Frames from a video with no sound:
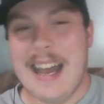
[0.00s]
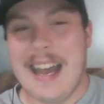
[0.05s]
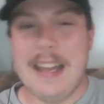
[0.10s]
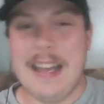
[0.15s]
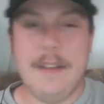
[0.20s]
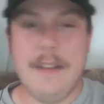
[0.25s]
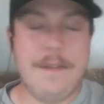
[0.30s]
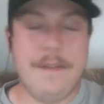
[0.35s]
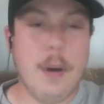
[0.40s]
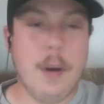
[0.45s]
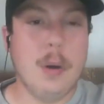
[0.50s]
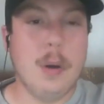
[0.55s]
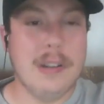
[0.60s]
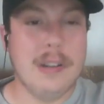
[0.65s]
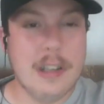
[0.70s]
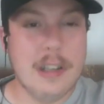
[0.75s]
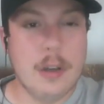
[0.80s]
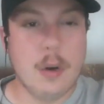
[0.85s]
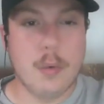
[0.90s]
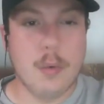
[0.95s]
it felt a
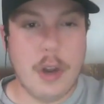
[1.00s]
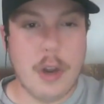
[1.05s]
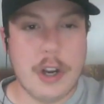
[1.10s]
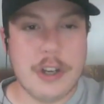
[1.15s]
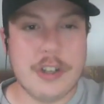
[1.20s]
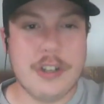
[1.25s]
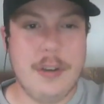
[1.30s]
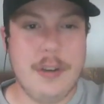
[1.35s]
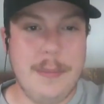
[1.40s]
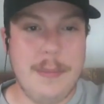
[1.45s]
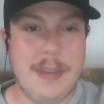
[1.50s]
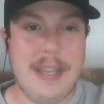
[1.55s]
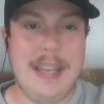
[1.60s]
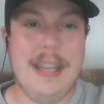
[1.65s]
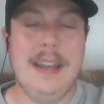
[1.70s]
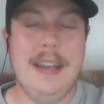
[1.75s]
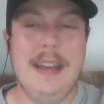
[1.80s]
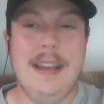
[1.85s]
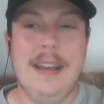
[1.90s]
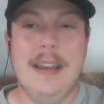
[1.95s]
little rushed to
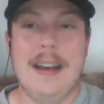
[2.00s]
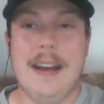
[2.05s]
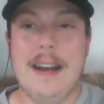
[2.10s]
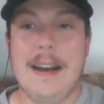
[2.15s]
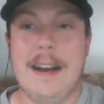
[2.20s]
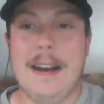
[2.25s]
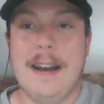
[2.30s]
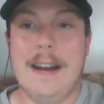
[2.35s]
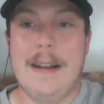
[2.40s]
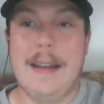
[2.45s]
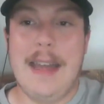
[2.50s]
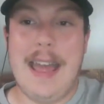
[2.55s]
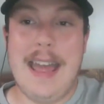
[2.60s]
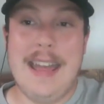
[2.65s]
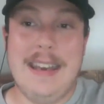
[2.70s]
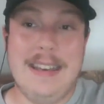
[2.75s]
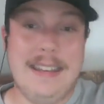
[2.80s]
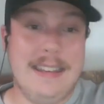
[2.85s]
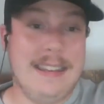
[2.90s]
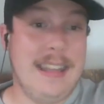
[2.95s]
me. Uh,
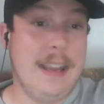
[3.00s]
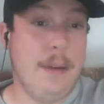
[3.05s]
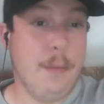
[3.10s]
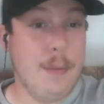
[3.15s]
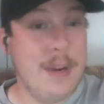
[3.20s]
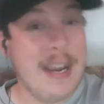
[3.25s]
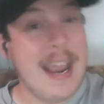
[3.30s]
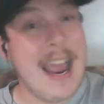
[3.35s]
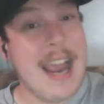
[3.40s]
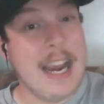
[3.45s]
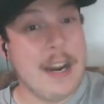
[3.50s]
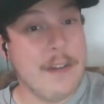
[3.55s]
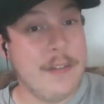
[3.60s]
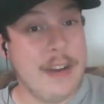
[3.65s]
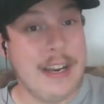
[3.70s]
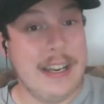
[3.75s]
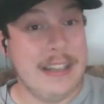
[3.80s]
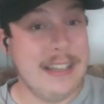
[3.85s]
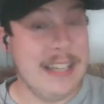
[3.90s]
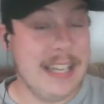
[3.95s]
and they
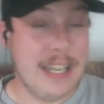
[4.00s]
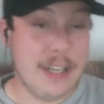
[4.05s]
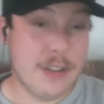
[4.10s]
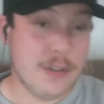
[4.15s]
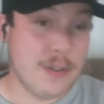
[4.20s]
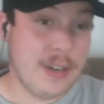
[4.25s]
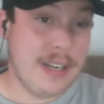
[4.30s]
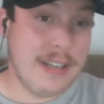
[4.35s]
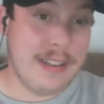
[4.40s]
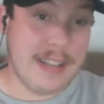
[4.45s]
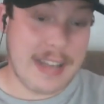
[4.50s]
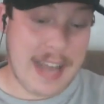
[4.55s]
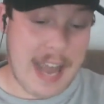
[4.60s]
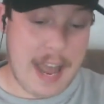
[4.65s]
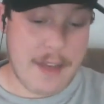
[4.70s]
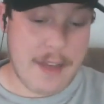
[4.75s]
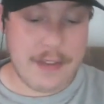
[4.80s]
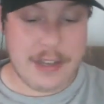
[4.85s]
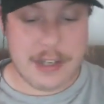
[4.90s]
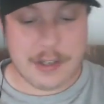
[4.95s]
re-aggravated the injury, the
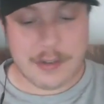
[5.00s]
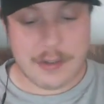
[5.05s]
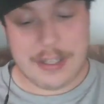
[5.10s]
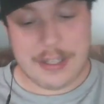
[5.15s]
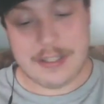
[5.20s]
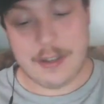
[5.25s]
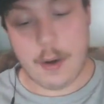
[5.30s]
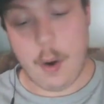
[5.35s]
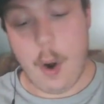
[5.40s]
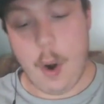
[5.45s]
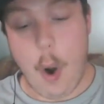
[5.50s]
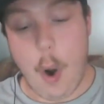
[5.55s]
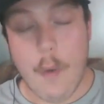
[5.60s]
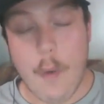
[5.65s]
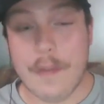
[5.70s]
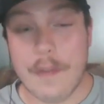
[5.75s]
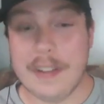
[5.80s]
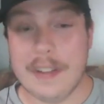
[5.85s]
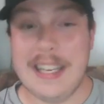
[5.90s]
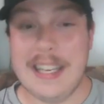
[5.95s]
calf injury. So
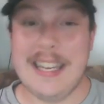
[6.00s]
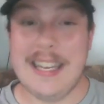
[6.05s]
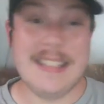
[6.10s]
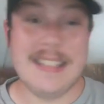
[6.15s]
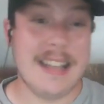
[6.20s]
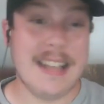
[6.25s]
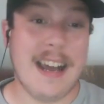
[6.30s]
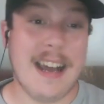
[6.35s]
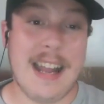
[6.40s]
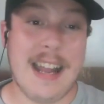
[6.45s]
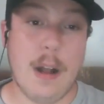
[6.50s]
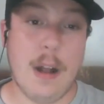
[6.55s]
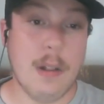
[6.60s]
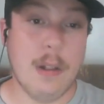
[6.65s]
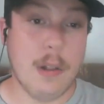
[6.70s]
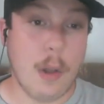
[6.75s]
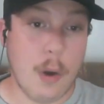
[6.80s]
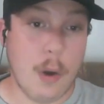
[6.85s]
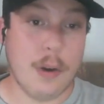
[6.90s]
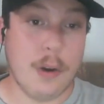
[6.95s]
hopefully he's not out
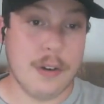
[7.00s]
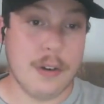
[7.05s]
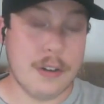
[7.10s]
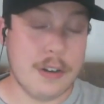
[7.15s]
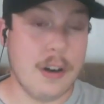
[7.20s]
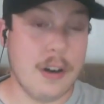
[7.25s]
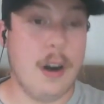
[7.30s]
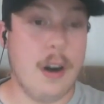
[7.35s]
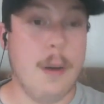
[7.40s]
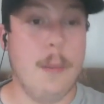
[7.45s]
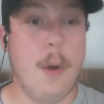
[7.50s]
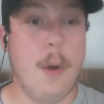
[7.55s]
longer term.